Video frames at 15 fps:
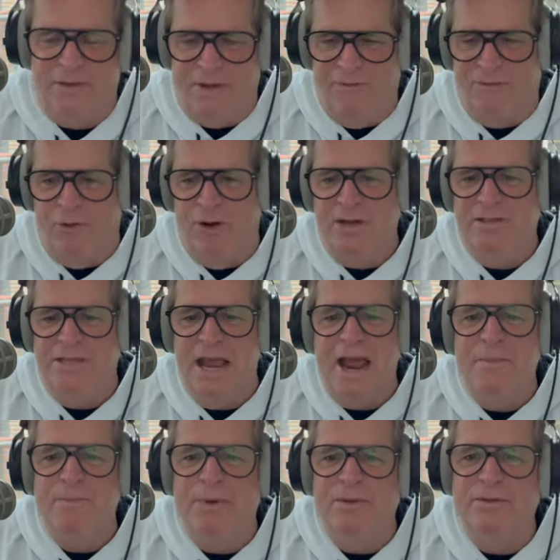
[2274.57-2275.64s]
For
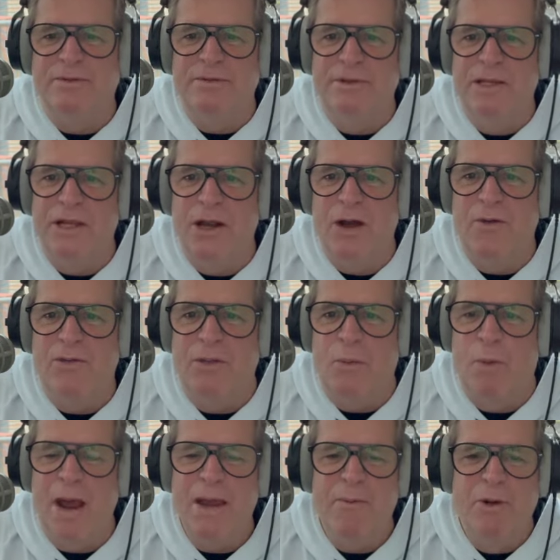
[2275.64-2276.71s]
example, the
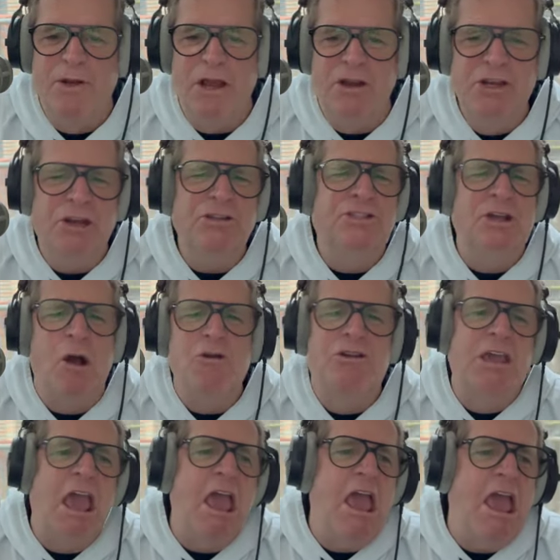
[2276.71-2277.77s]
way you're so
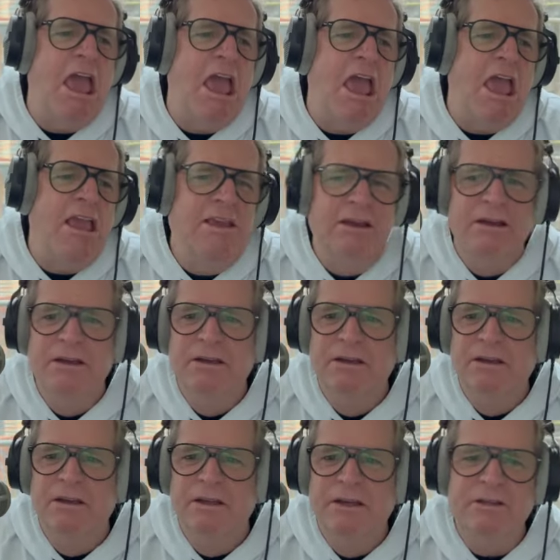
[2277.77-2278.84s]
gay,
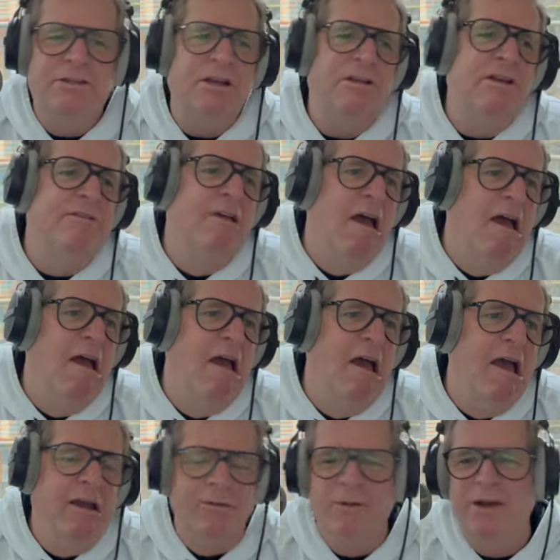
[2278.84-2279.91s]
you're such a,
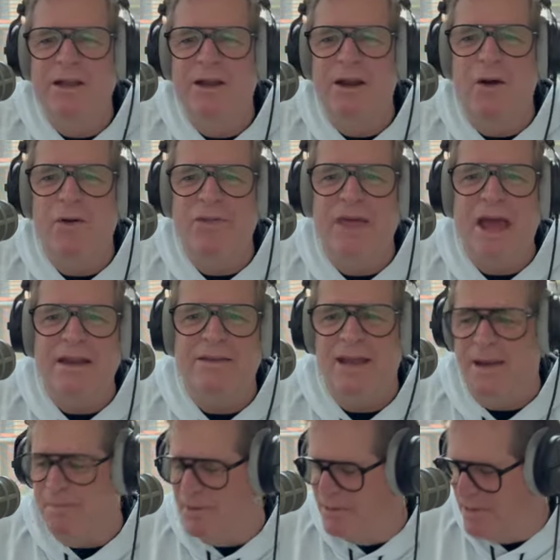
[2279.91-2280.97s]
that
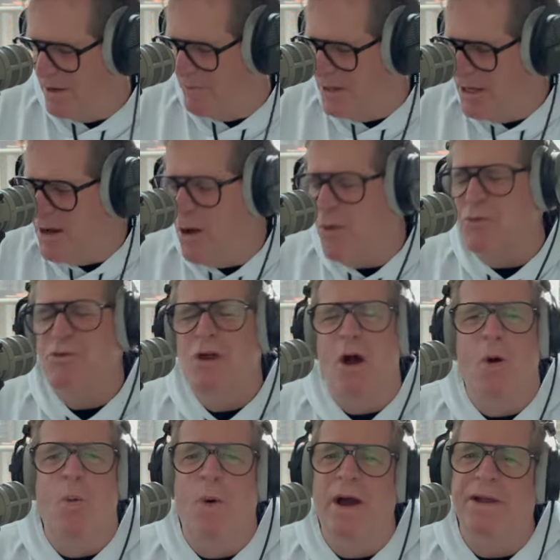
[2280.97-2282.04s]
type of stuff. And you don't know
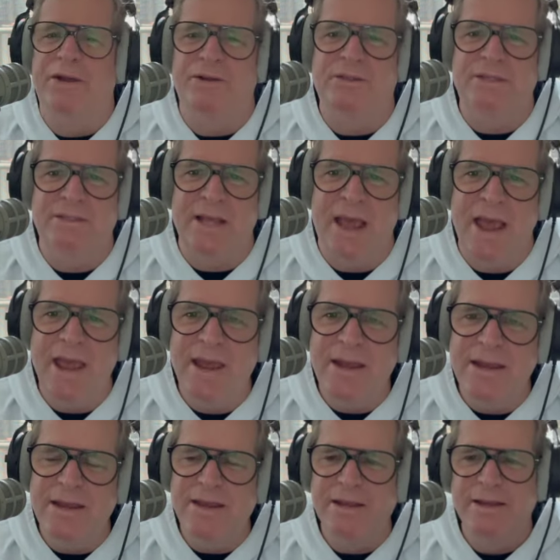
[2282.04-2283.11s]
what you're saying.